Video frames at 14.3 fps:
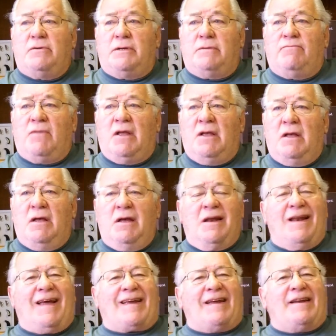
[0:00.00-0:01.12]
and
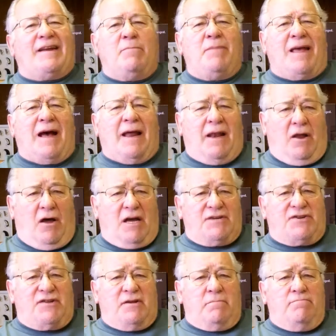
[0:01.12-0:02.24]
like a dummy, I
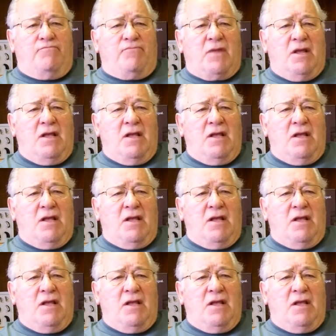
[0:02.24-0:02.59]
lost them.